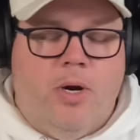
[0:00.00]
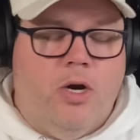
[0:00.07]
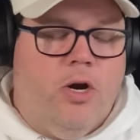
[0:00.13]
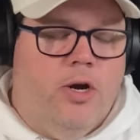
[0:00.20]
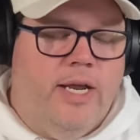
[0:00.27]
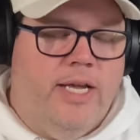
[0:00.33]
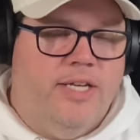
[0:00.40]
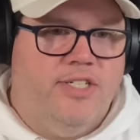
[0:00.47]

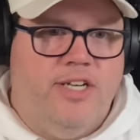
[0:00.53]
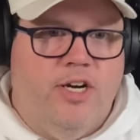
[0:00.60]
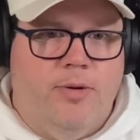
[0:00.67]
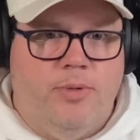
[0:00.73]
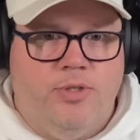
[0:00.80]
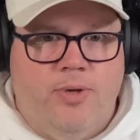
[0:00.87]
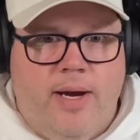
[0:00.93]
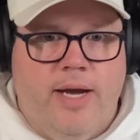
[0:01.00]
Carney has a
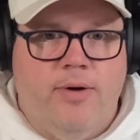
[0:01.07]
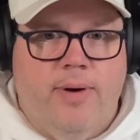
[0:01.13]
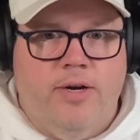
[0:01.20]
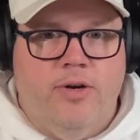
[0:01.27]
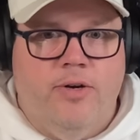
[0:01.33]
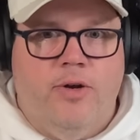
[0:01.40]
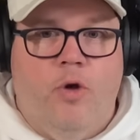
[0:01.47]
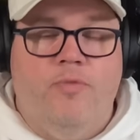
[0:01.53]
terrible track
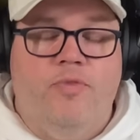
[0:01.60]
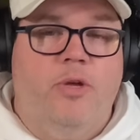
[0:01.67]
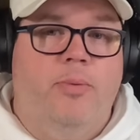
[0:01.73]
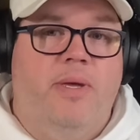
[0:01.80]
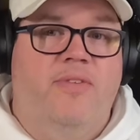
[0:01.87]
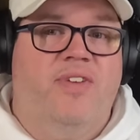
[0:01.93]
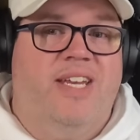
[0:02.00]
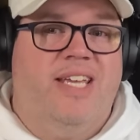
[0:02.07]
record. Hopefully
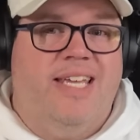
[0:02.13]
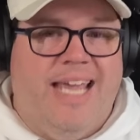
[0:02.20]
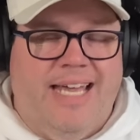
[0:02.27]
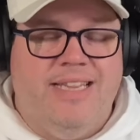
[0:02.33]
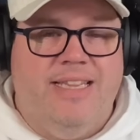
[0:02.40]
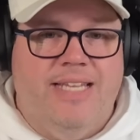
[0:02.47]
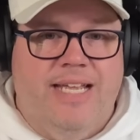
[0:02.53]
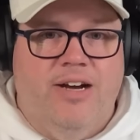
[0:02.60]
we even
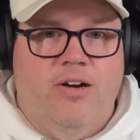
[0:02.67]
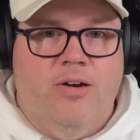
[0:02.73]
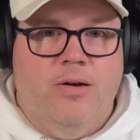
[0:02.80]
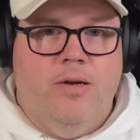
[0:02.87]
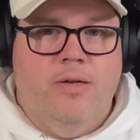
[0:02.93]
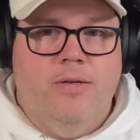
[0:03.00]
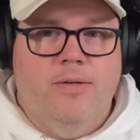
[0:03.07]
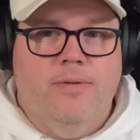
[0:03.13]
get there
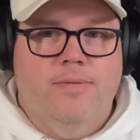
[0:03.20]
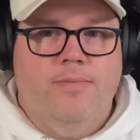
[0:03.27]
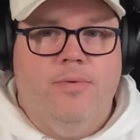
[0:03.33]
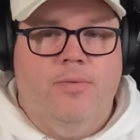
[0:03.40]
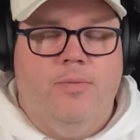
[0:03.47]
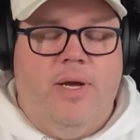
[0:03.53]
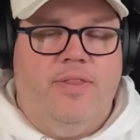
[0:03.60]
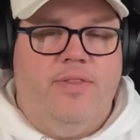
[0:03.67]

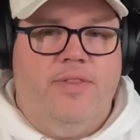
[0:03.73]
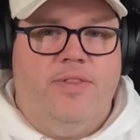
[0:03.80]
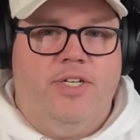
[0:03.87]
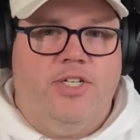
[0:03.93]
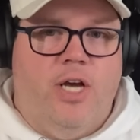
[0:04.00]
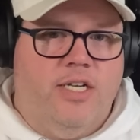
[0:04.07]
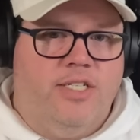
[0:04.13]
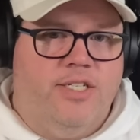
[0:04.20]
when the
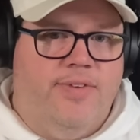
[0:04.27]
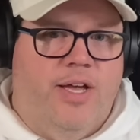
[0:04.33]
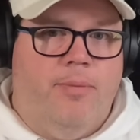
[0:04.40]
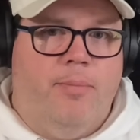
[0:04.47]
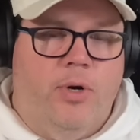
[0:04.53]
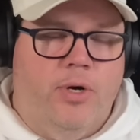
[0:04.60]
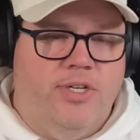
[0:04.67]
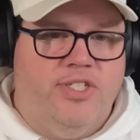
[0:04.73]
talks of
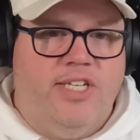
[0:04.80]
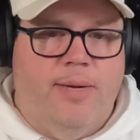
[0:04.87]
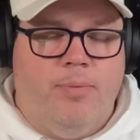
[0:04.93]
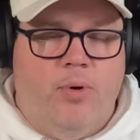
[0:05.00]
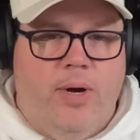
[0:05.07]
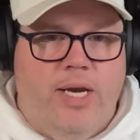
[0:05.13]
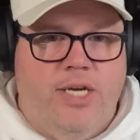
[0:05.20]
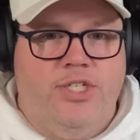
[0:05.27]
Alberta
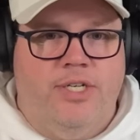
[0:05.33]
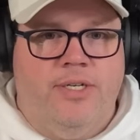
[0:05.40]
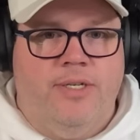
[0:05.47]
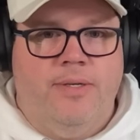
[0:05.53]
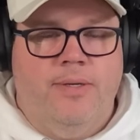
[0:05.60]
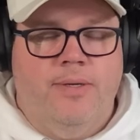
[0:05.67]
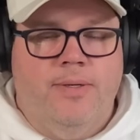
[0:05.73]
separation